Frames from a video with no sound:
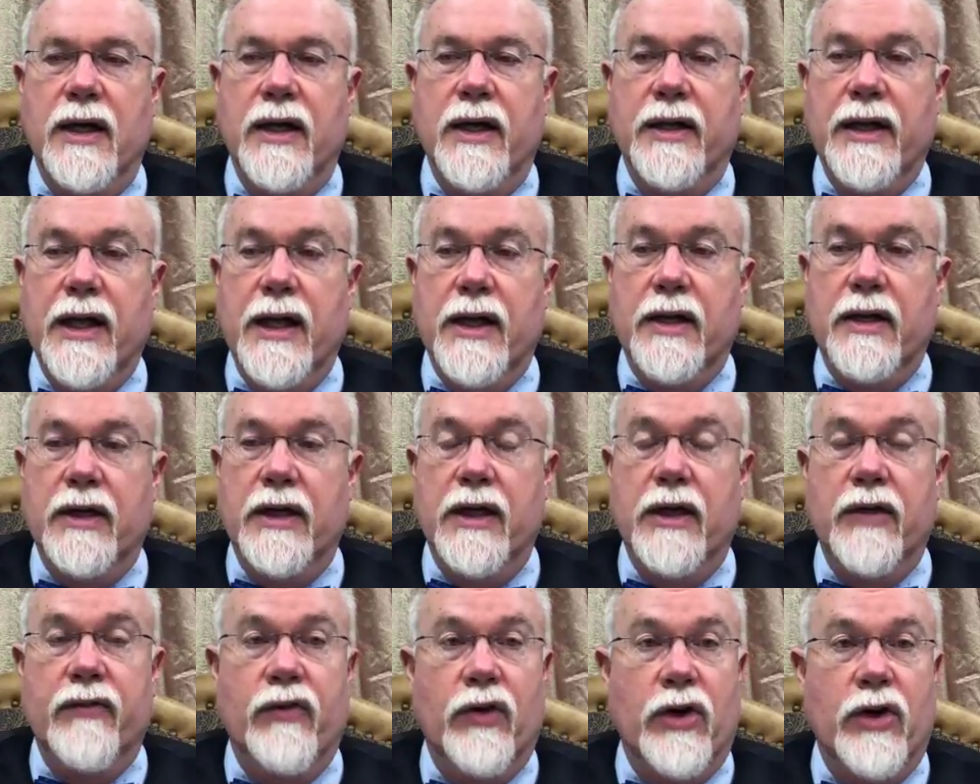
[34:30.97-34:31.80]
and that
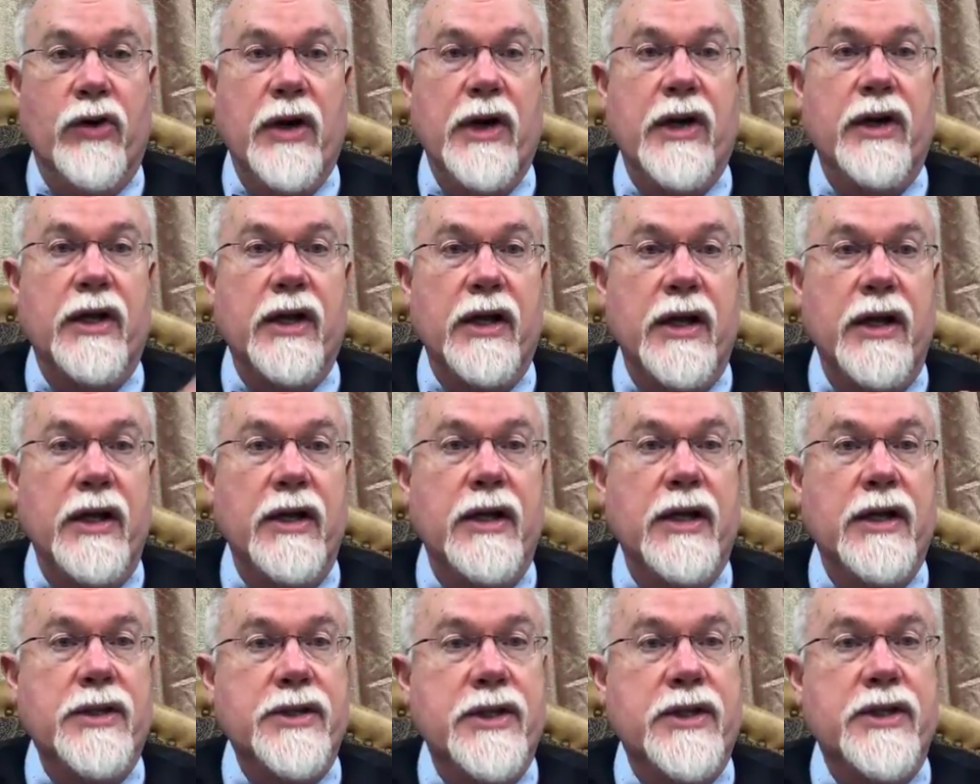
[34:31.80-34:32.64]
therefore created
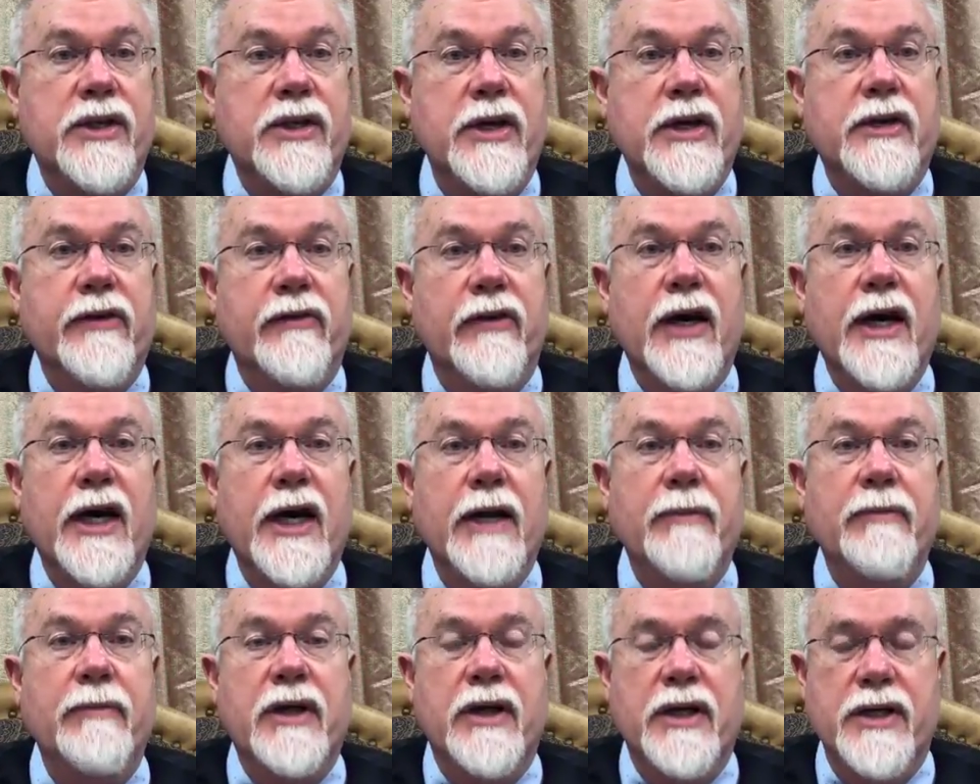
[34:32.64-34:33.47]
a necessary
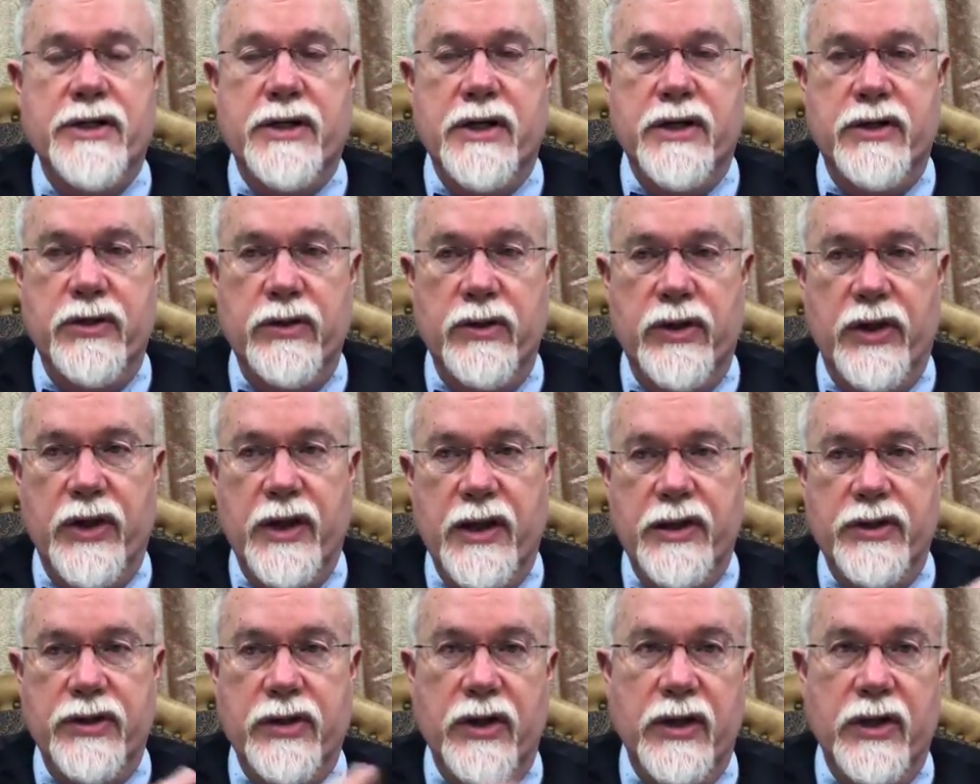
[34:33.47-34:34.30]
divide, because the two
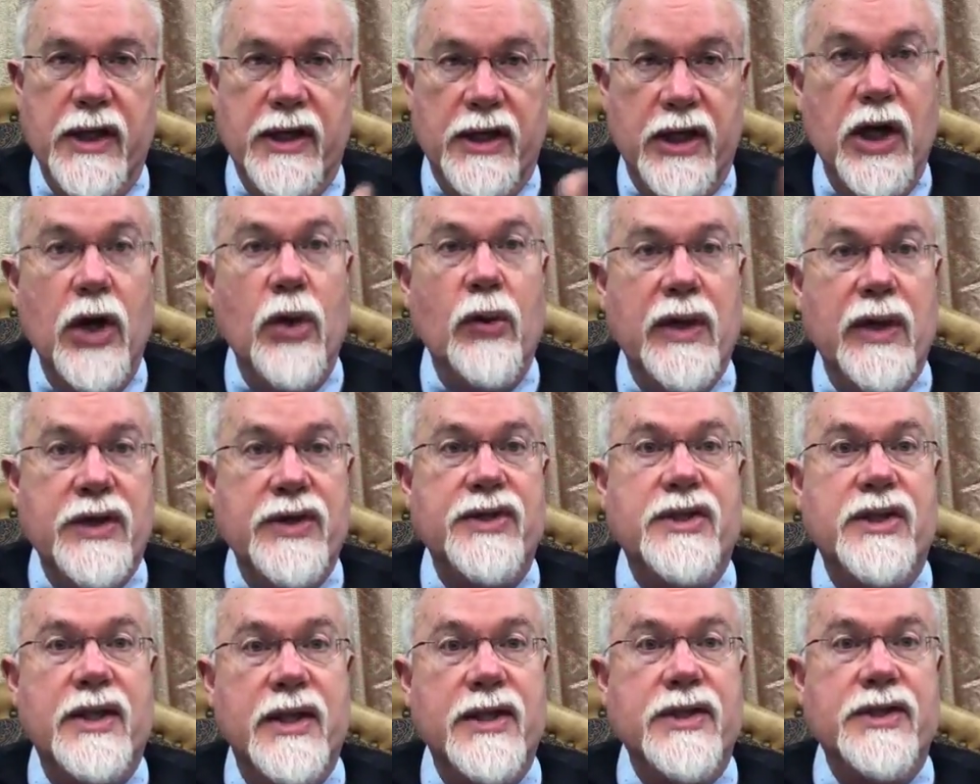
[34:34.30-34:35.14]
things could not
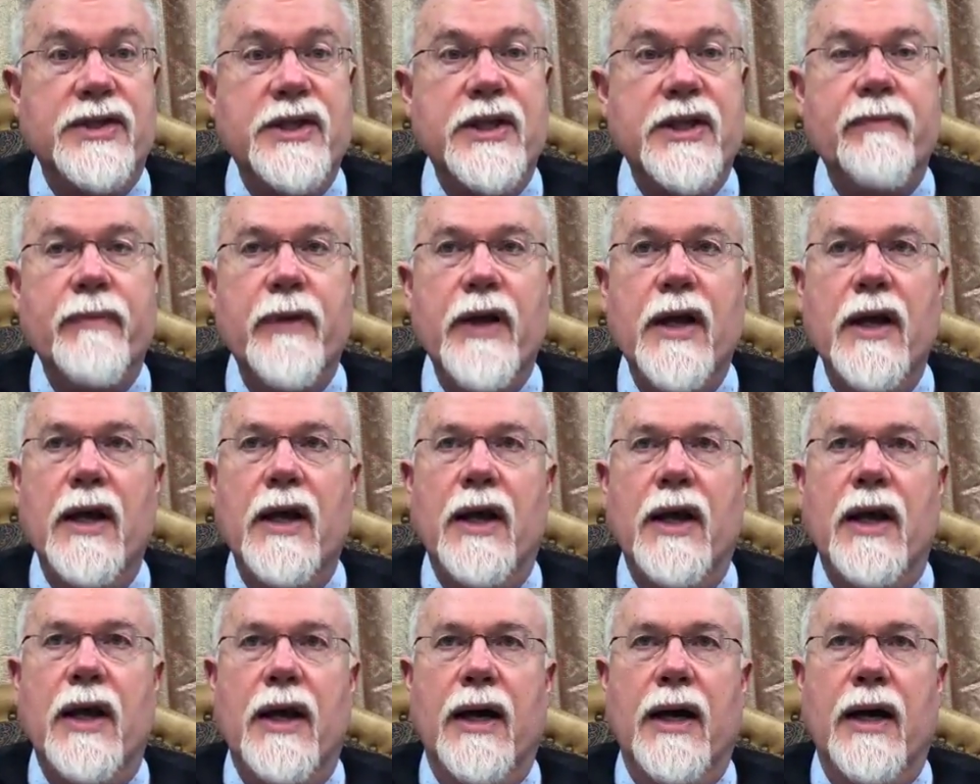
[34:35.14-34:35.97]
coexist.
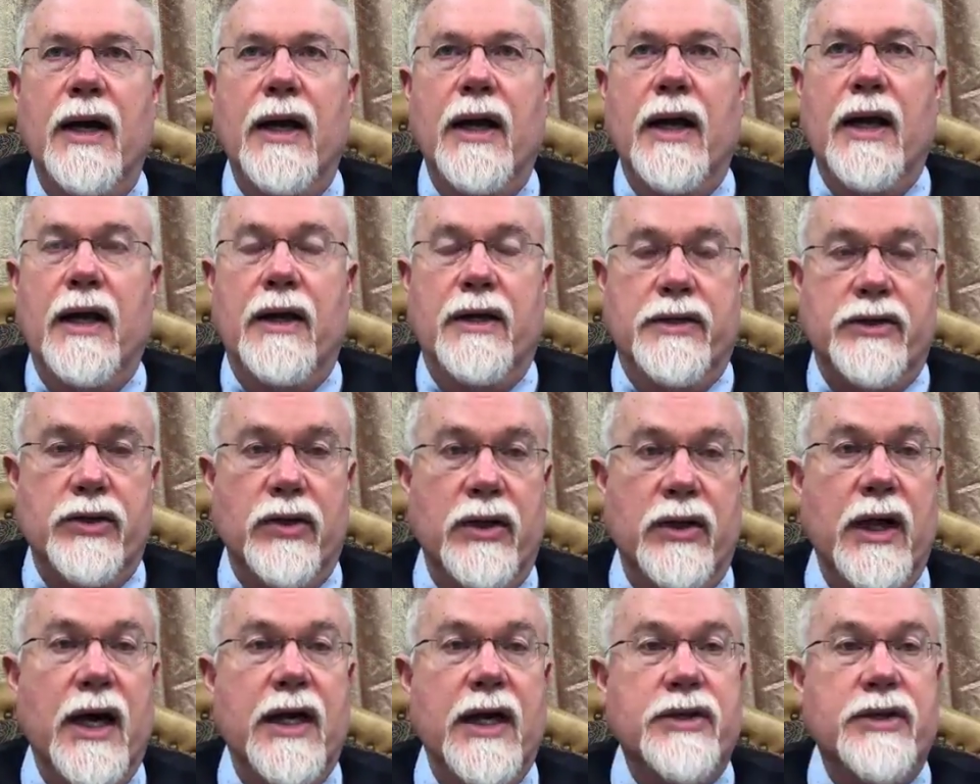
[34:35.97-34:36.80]
And
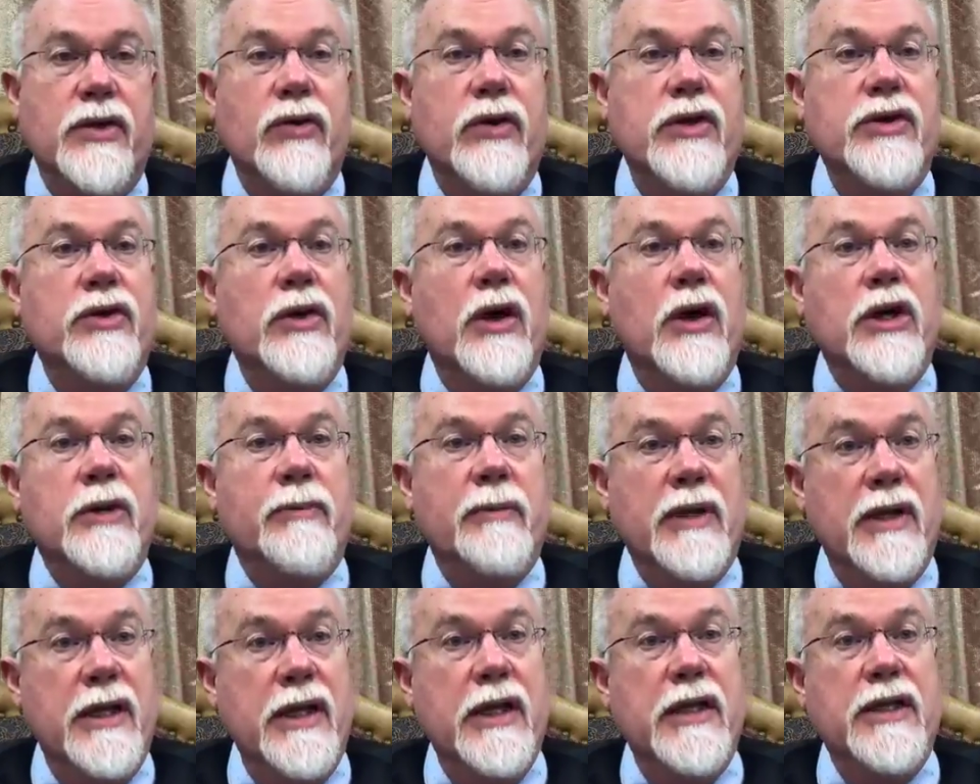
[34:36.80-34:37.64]
so God's going to
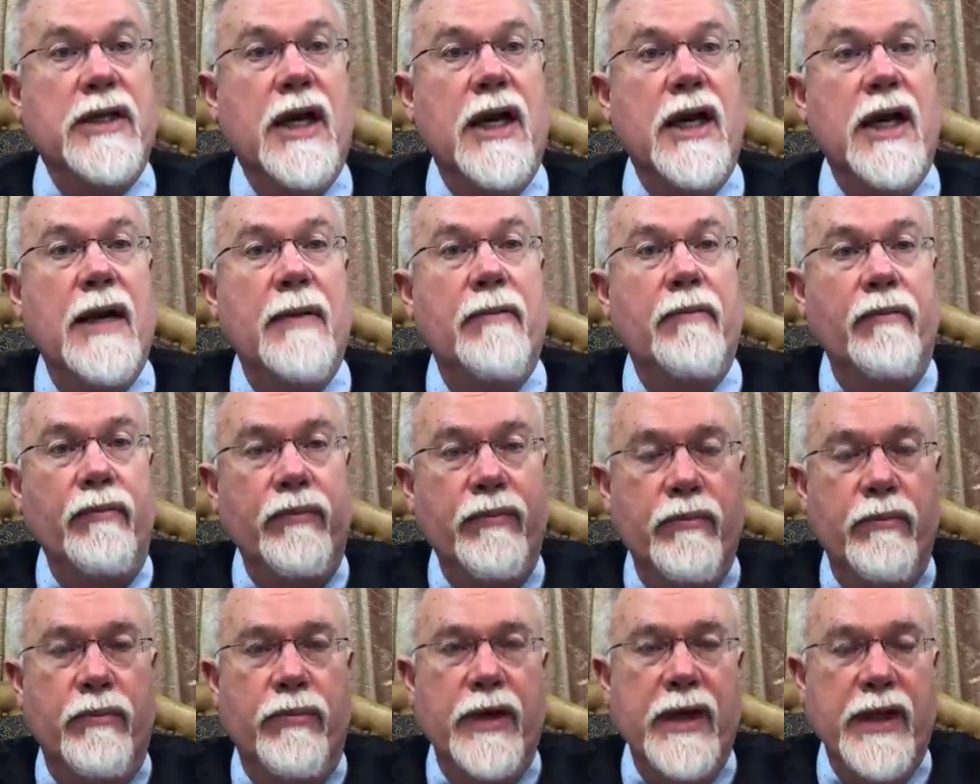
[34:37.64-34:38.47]
ultimately, in time,
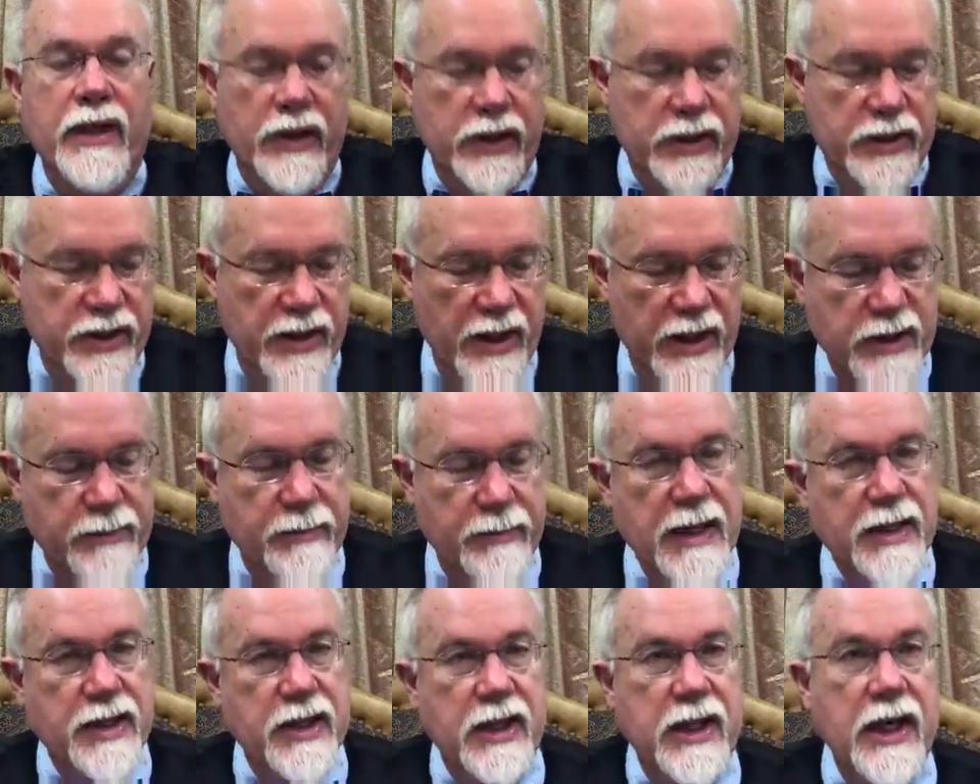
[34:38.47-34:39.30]
bring these things
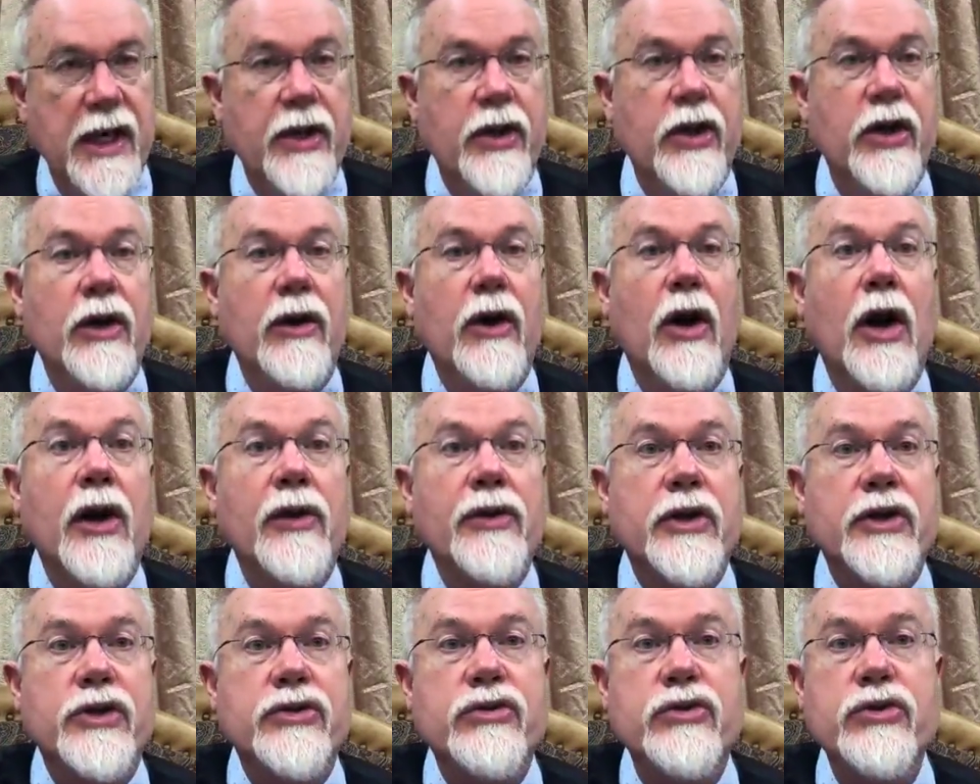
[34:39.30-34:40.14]
back together
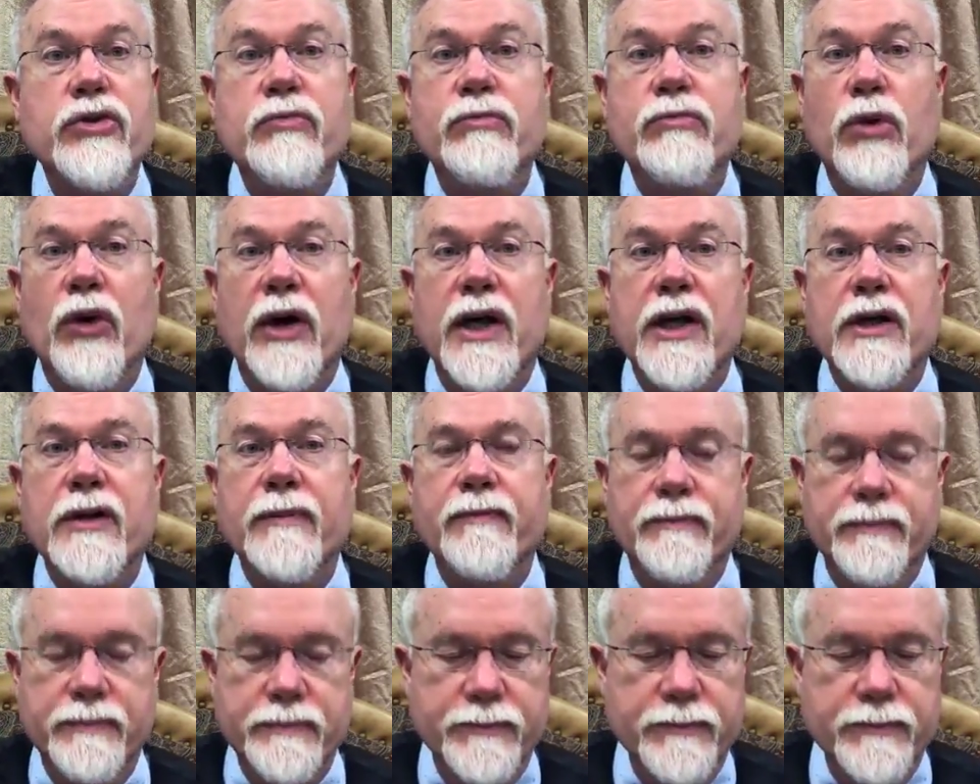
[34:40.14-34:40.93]
on the true point,